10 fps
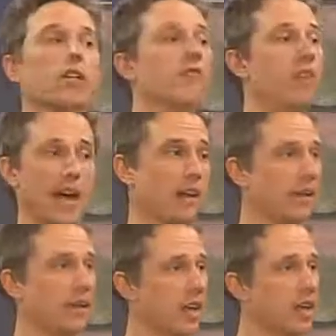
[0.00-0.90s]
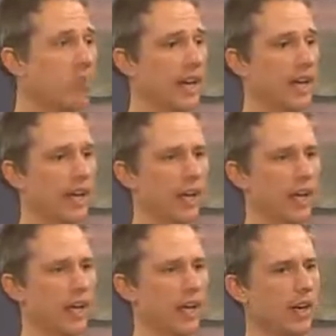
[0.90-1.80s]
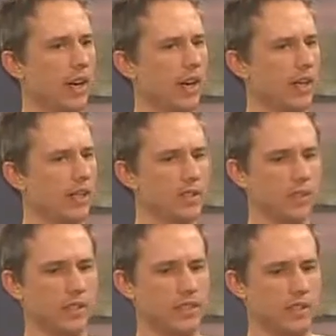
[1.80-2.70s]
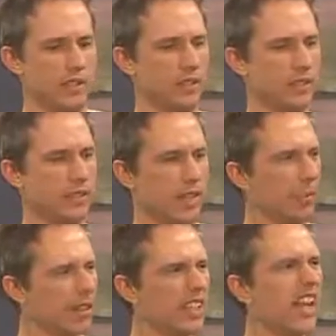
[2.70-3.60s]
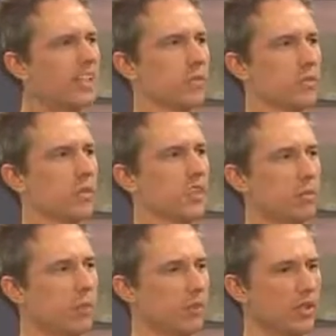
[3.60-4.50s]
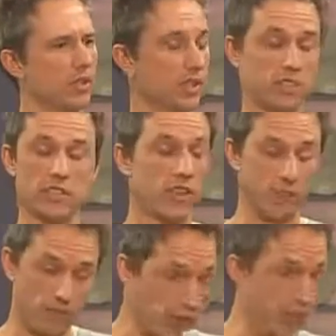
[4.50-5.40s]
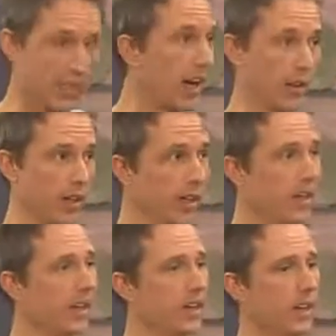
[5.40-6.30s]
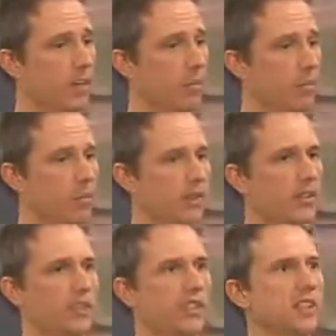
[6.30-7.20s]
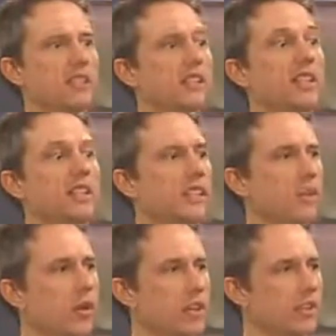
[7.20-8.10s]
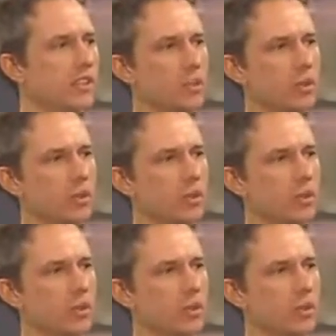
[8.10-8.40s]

final blackout. And I really like them. There's something really, they're very tiring, but it's exhilarating. There's no